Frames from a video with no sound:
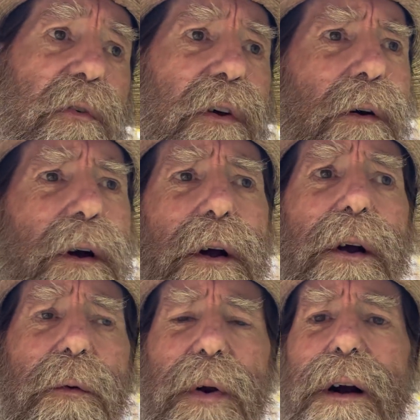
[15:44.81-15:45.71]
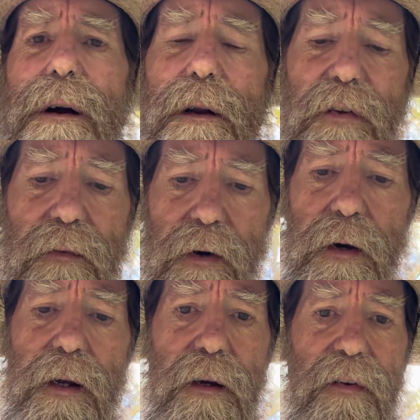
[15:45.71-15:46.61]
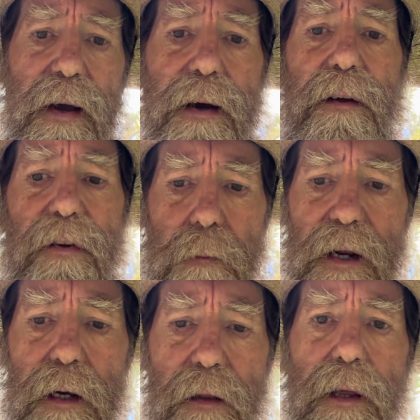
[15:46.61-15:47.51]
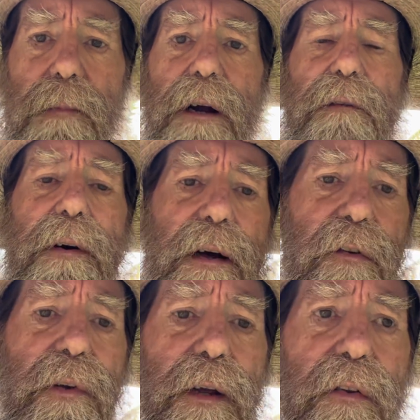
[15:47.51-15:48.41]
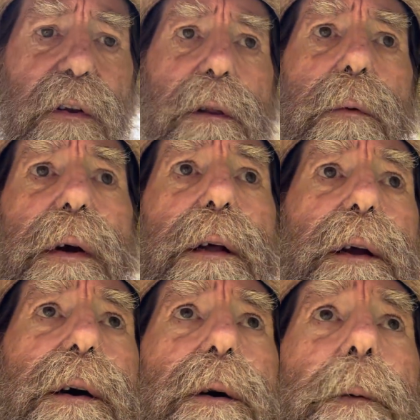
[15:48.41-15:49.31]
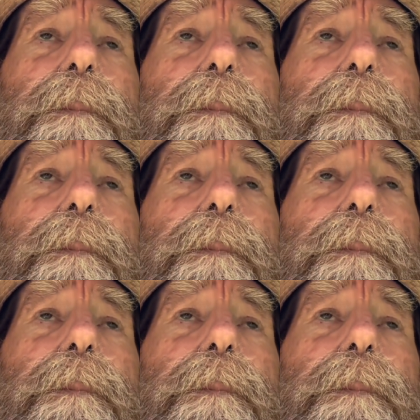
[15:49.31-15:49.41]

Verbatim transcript: So regardless of your needs, guys, I mean, lithium iron phosphate is still the way to go